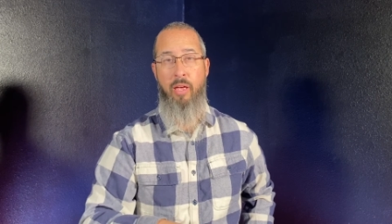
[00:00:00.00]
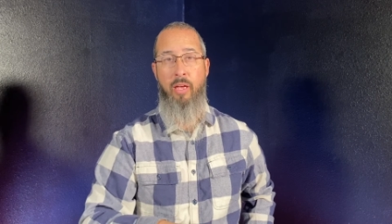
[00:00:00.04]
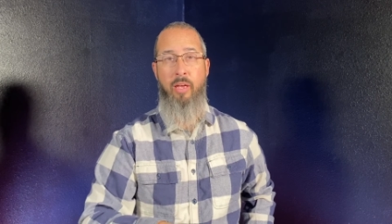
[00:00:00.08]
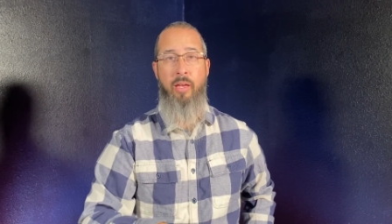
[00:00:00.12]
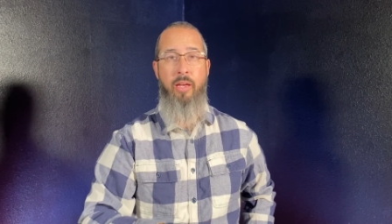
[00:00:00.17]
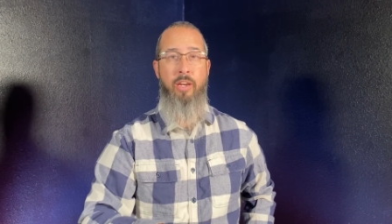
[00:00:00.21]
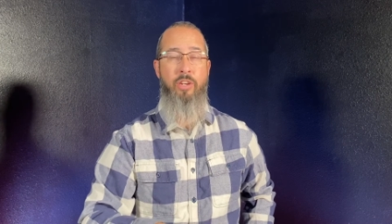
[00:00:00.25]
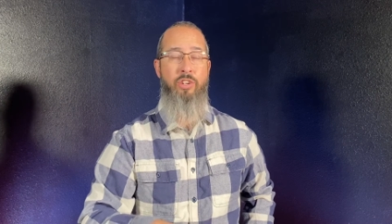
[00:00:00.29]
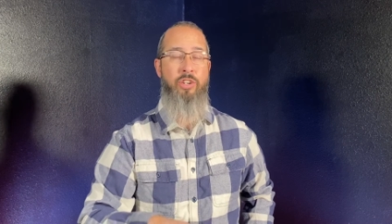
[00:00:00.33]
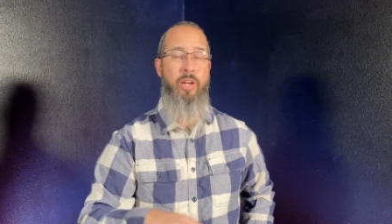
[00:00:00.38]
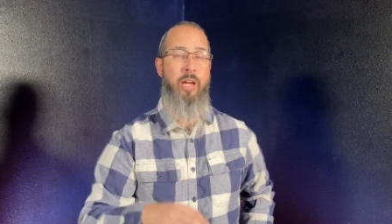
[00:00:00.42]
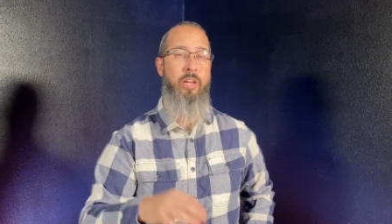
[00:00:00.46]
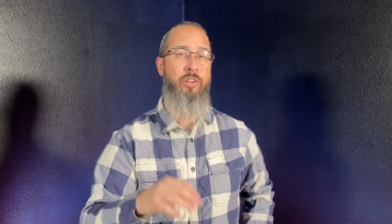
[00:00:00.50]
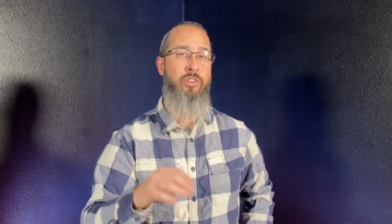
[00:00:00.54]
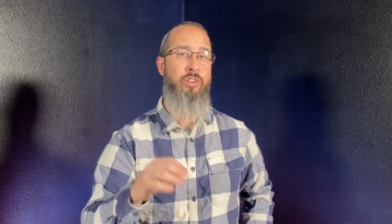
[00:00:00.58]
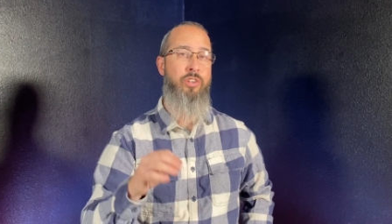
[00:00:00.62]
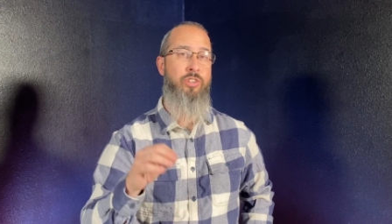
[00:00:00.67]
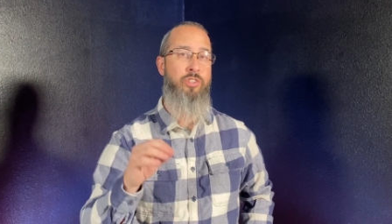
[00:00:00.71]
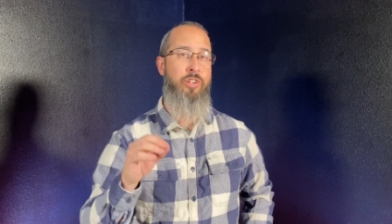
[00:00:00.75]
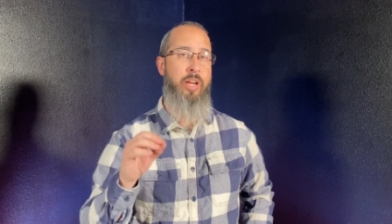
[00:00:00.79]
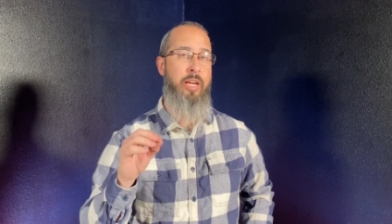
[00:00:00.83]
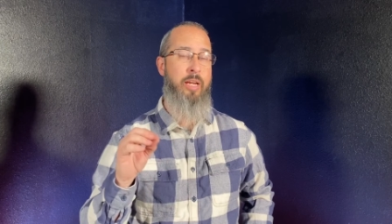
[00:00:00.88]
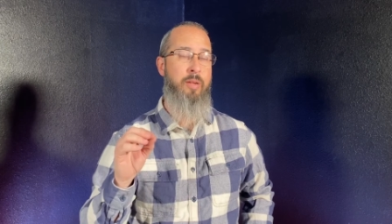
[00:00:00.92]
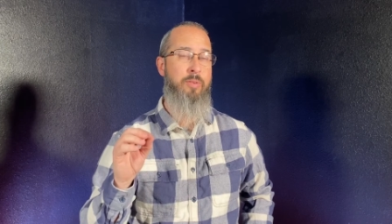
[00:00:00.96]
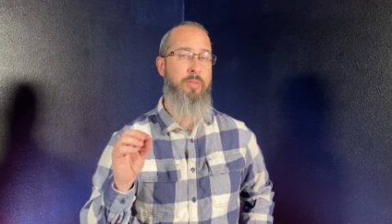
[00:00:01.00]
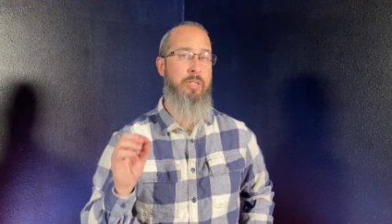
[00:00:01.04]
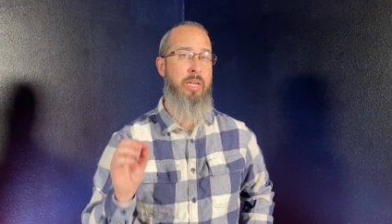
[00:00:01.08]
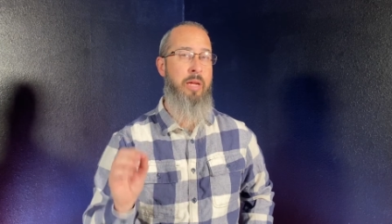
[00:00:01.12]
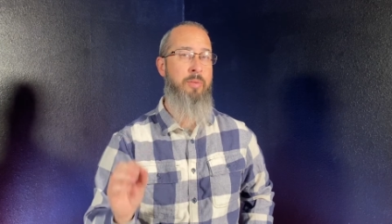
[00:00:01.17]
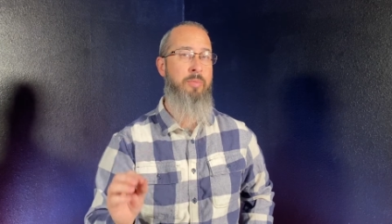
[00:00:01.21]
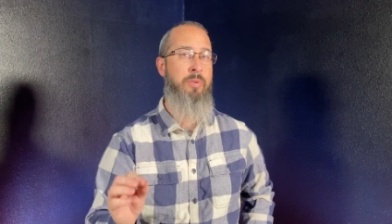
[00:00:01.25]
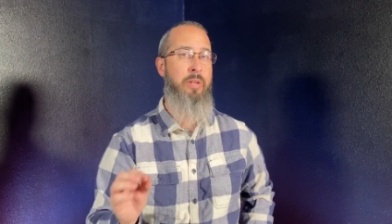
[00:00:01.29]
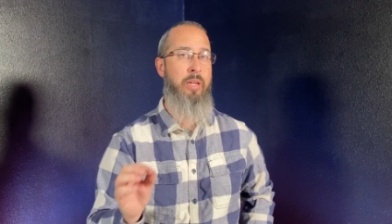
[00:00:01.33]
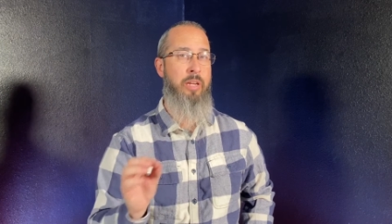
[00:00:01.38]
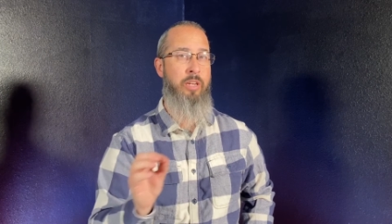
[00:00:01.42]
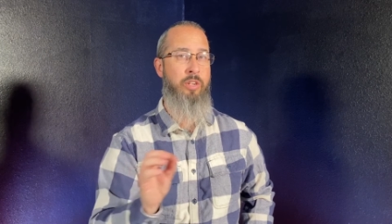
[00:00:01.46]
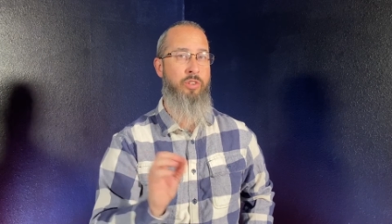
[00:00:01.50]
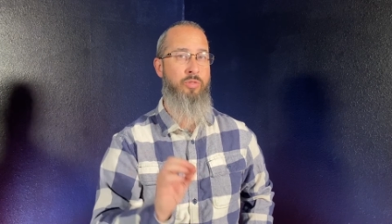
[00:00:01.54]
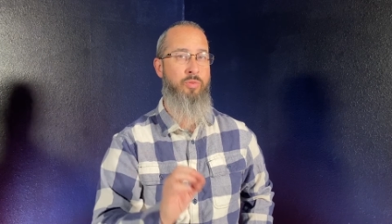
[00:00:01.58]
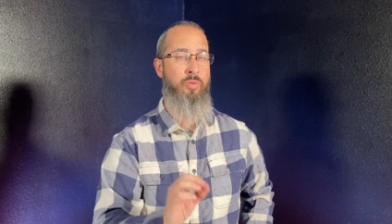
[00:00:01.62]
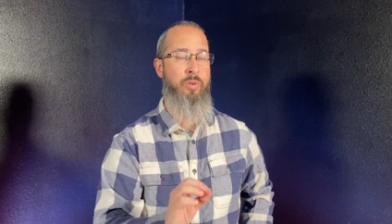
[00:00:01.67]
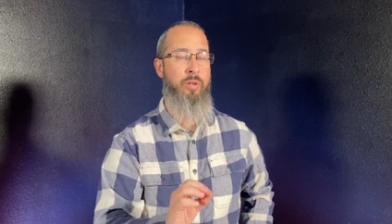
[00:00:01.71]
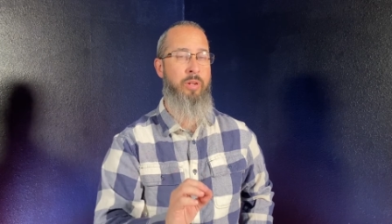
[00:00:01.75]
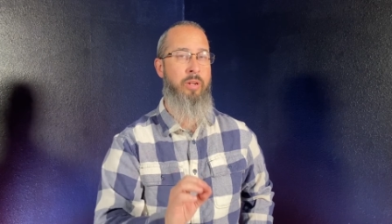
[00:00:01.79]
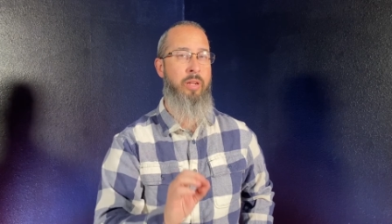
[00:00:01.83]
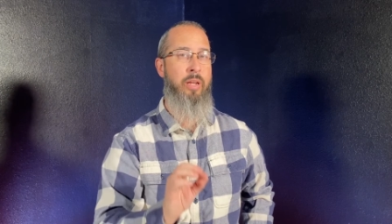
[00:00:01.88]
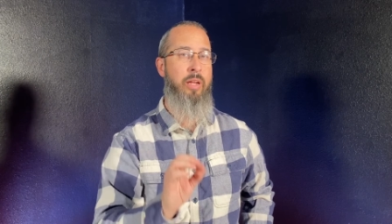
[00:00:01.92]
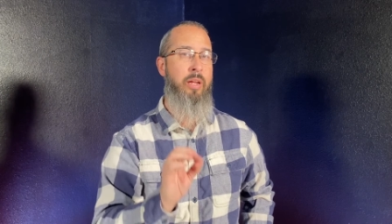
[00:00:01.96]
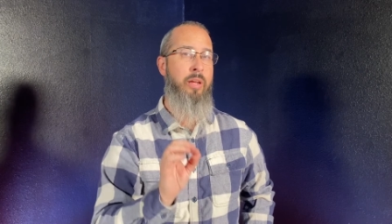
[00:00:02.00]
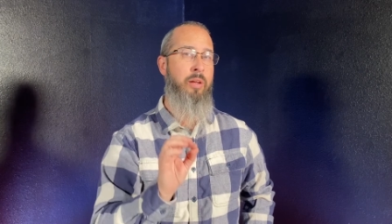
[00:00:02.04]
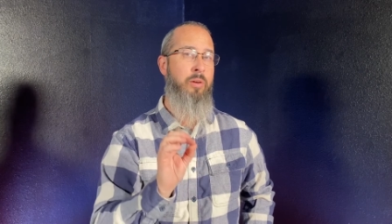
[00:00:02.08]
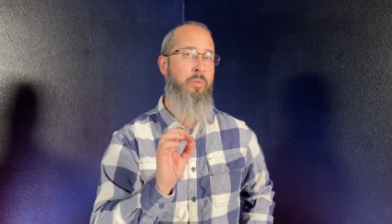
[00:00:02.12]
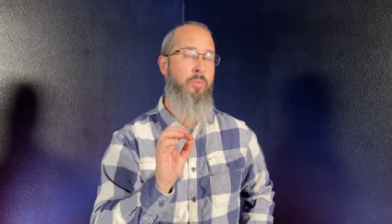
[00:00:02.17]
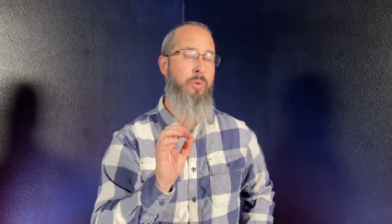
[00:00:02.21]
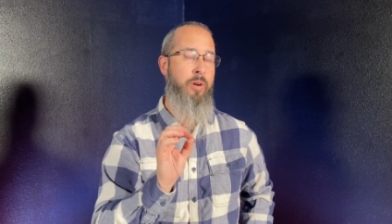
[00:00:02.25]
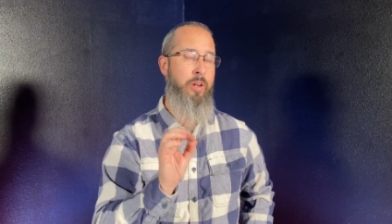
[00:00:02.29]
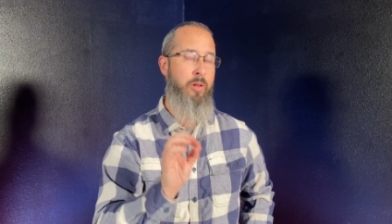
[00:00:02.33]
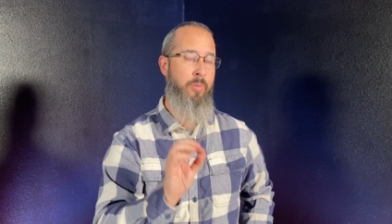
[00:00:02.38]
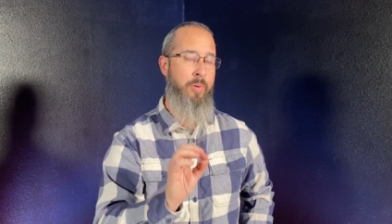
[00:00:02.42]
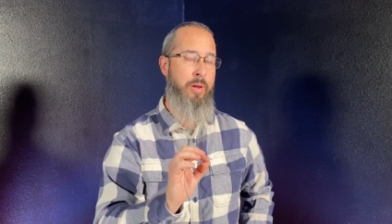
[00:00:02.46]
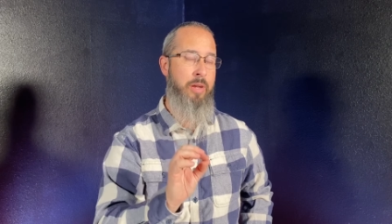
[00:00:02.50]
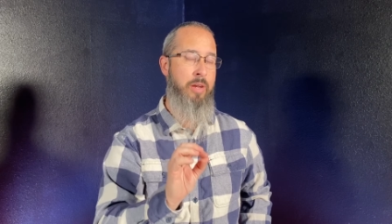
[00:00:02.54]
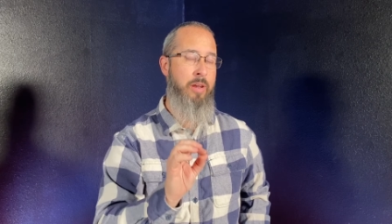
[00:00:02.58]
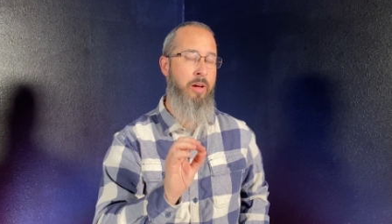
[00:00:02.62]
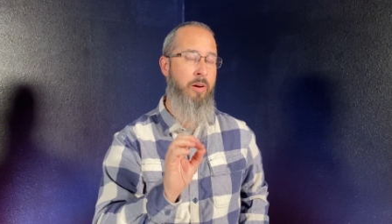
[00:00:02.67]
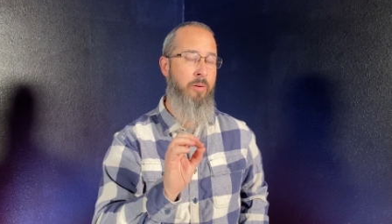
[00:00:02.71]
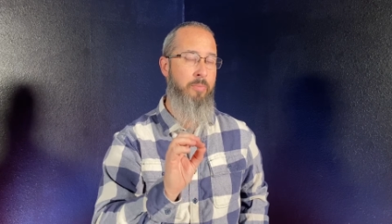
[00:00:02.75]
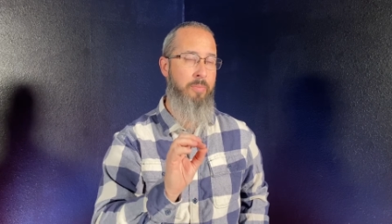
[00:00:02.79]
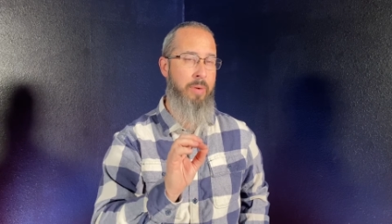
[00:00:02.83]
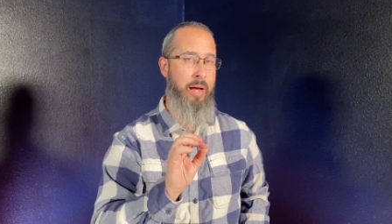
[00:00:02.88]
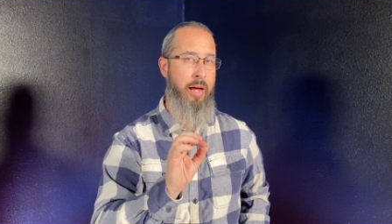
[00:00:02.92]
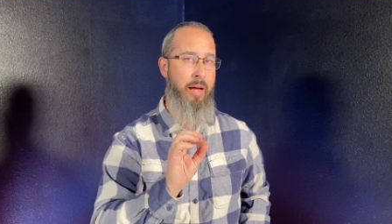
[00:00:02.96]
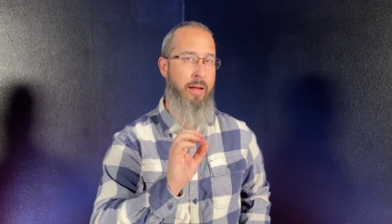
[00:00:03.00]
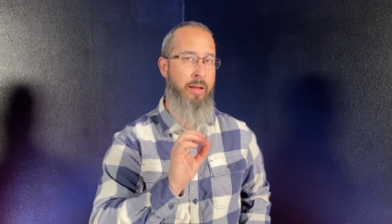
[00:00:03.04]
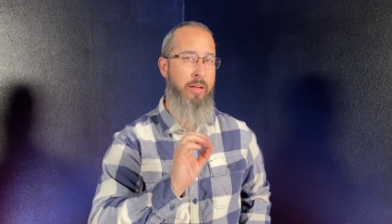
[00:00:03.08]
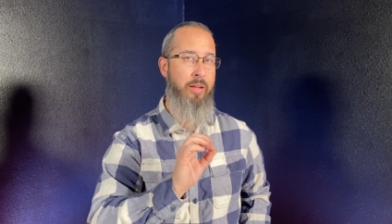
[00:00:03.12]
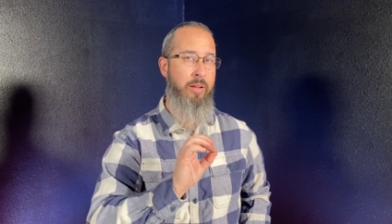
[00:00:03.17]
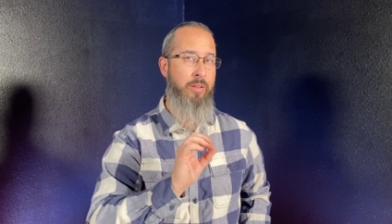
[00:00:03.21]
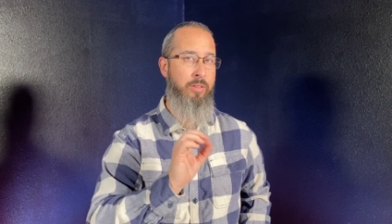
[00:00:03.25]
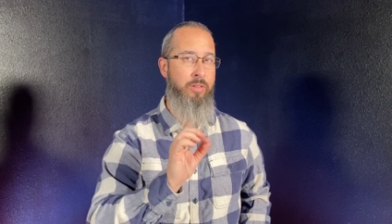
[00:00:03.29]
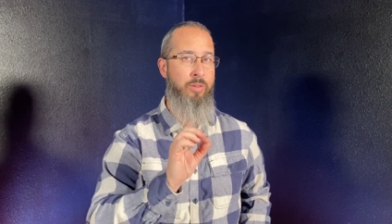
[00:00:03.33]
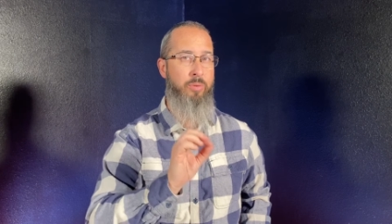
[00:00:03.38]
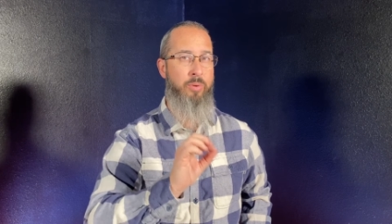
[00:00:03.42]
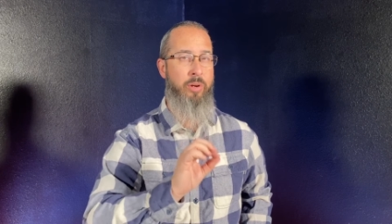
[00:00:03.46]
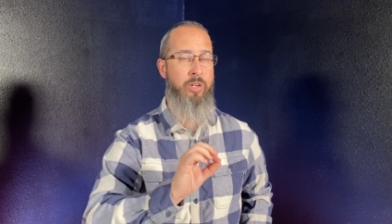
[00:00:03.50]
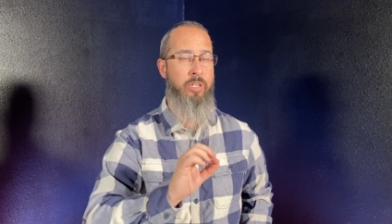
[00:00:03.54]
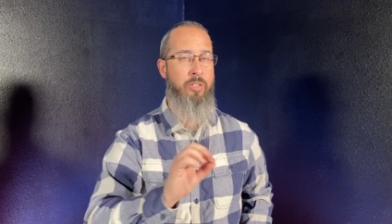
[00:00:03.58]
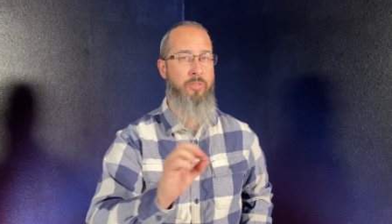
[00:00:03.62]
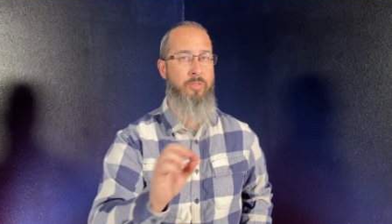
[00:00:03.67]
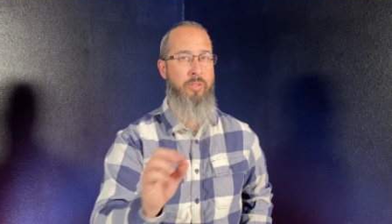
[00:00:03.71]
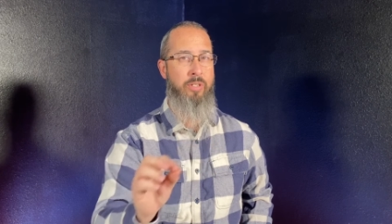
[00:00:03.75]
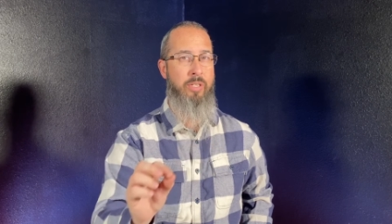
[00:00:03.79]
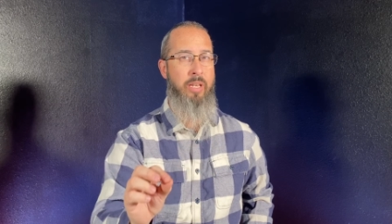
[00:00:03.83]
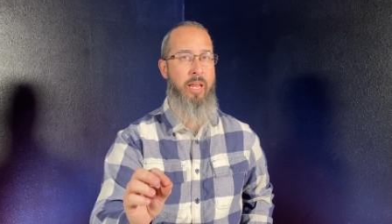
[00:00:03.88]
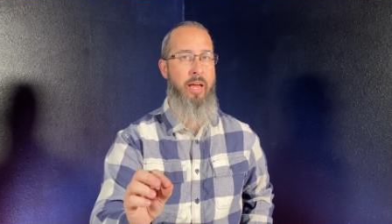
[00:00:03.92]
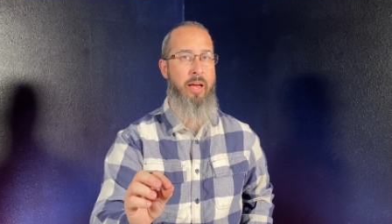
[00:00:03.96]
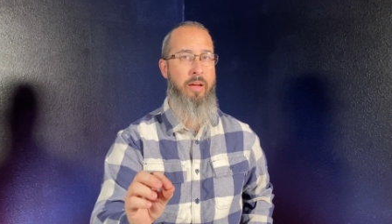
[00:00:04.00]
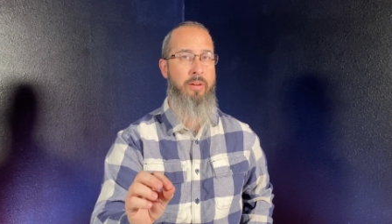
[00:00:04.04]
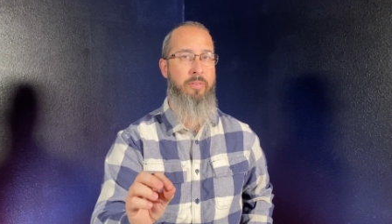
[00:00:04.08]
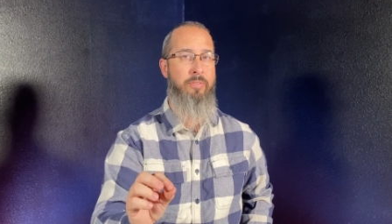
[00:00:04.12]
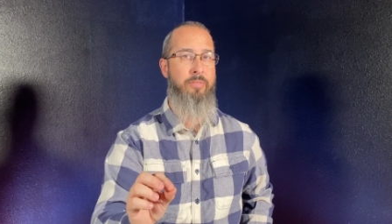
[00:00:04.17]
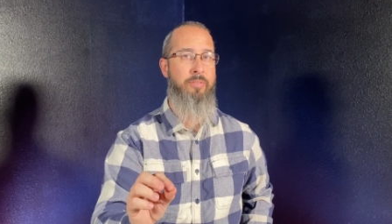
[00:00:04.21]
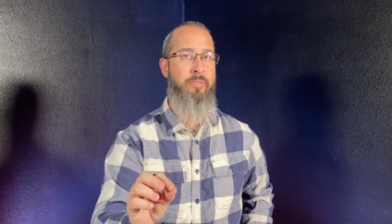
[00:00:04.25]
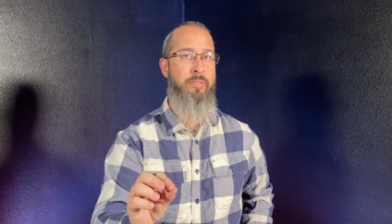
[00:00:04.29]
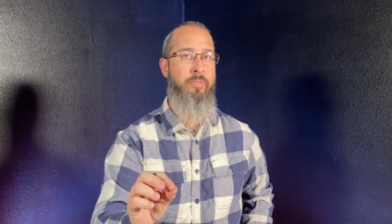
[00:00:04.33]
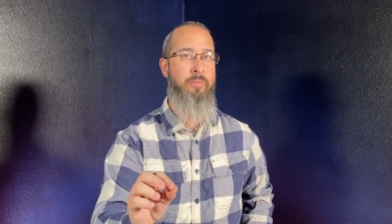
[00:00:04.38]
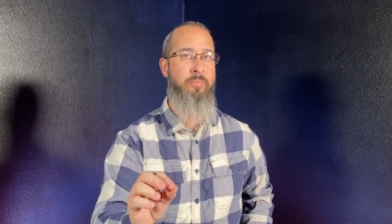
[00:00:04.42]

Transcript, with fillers: He changes Jacob's name to Israel, what he'll be known by for the rest of his life.